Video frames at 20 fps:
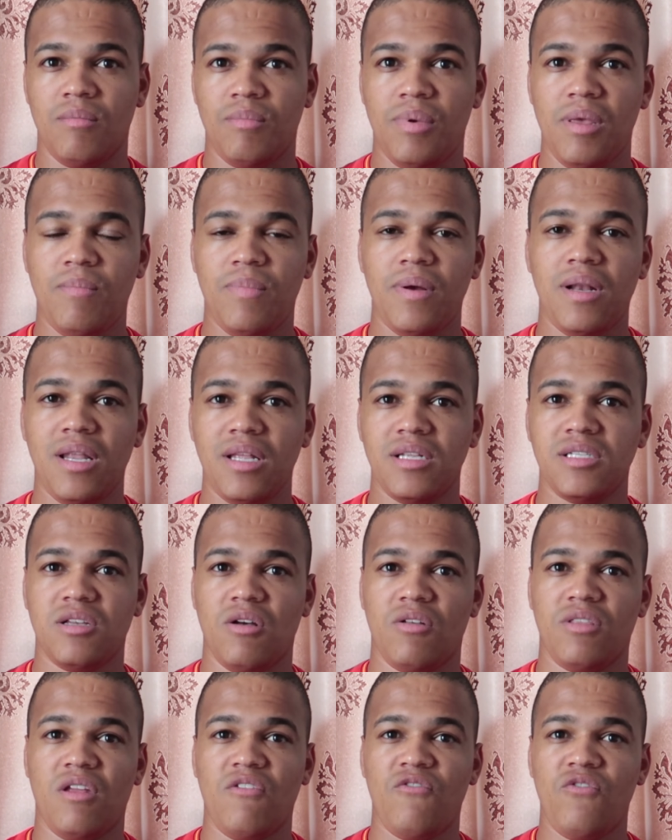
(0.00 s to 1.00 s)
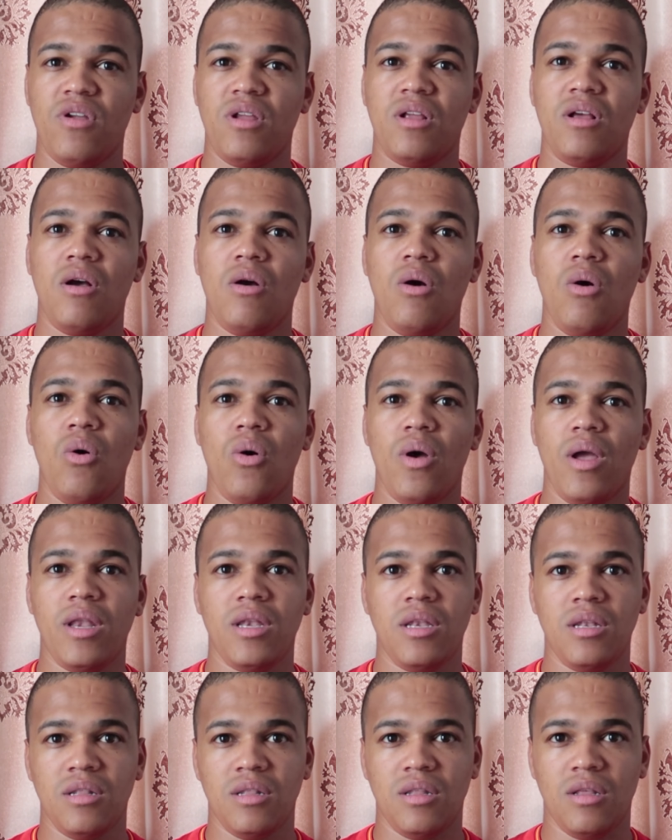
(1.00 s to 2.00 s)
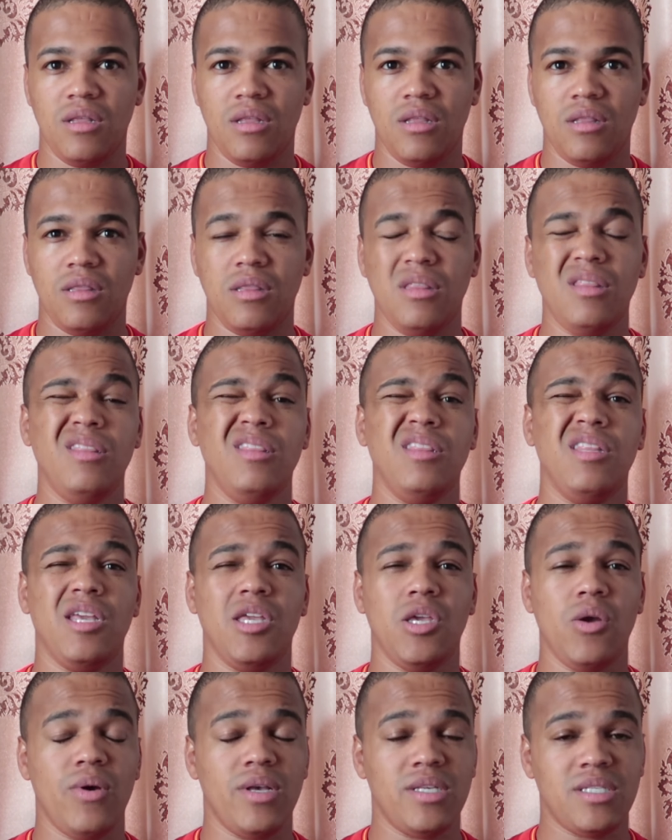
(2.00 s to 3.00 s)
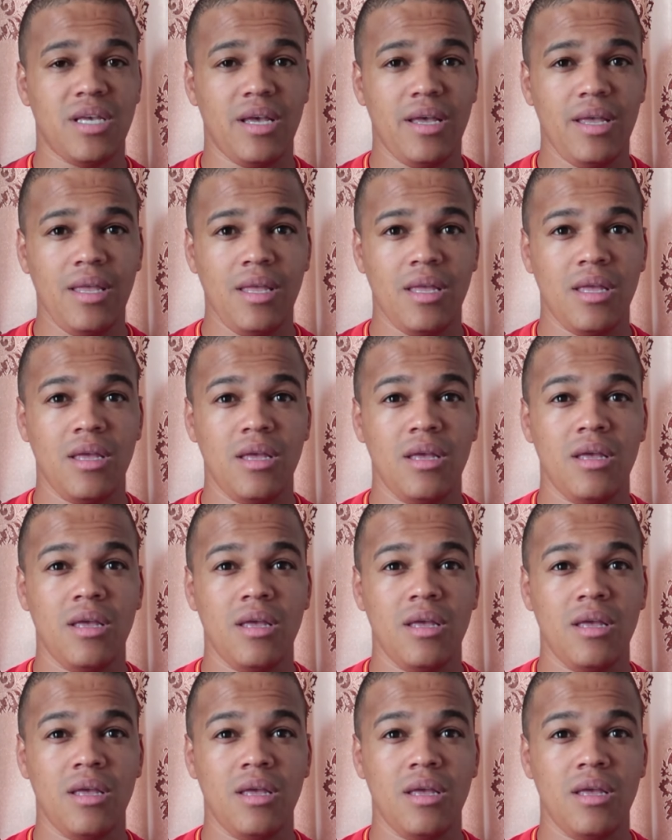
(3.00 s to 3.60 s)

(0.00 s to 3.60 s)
people in South Africa or in the USA,